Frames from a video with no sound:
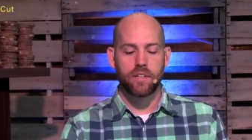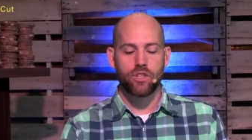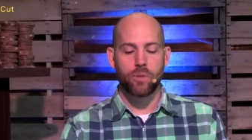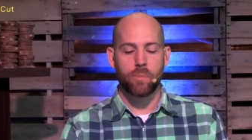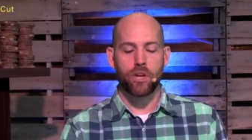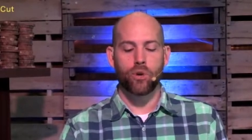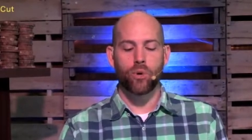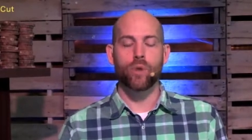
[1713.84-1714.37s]
to
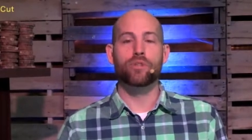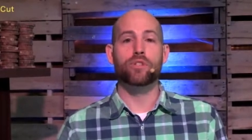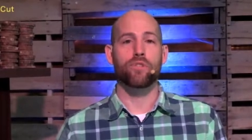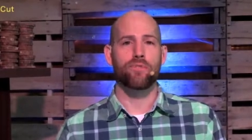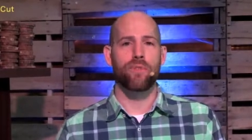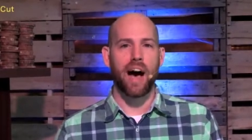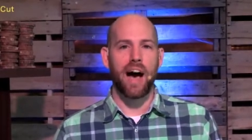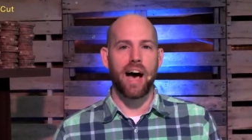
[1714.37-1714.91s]
be
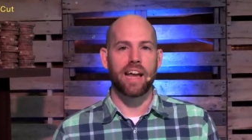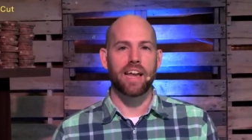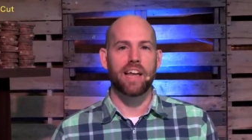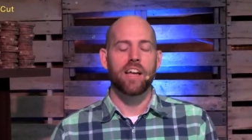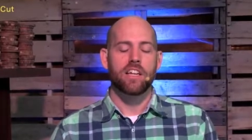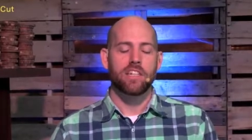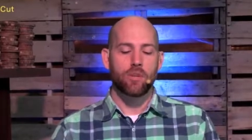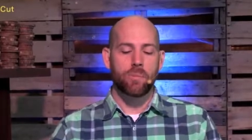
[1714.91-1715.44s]
crucified,
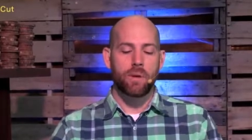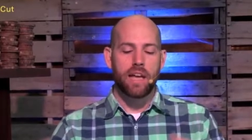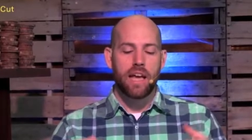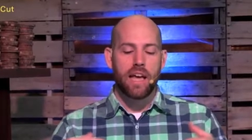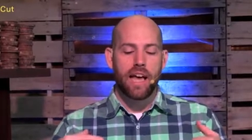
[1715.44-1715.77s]
to be